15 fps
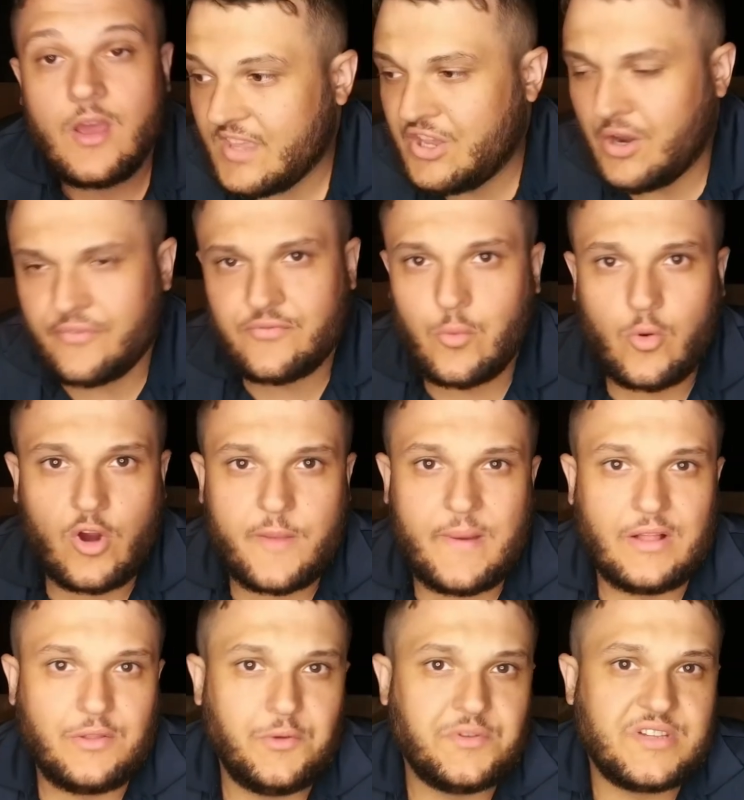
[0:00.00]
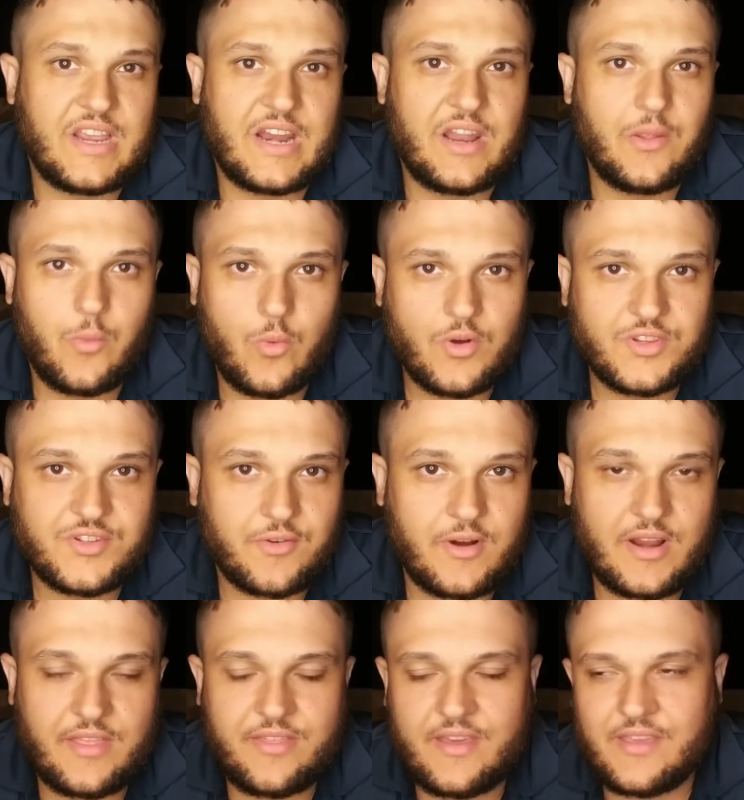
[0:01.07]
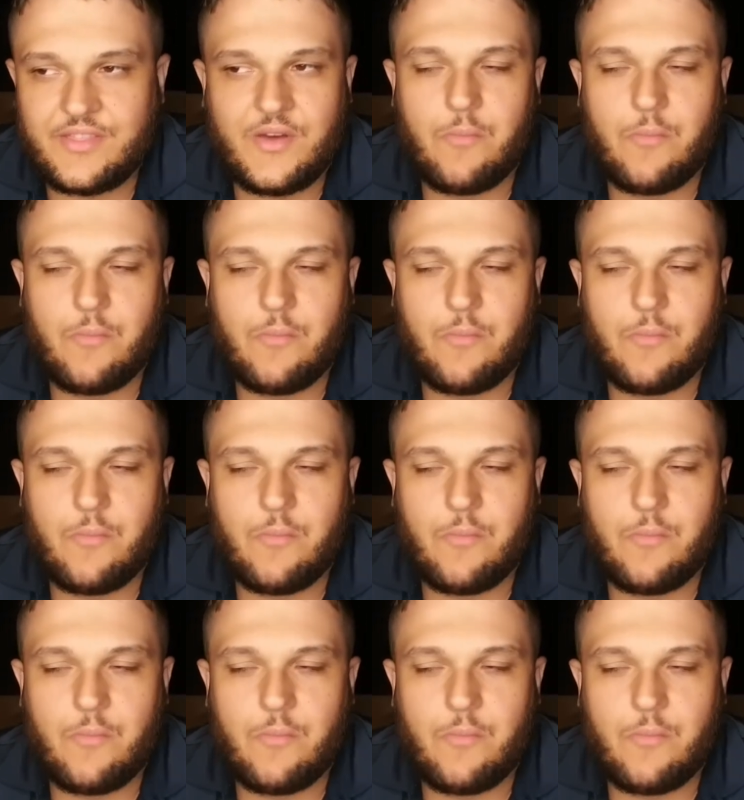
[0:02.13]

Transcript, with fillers: You don't have to worry about losing it in the woods or anything.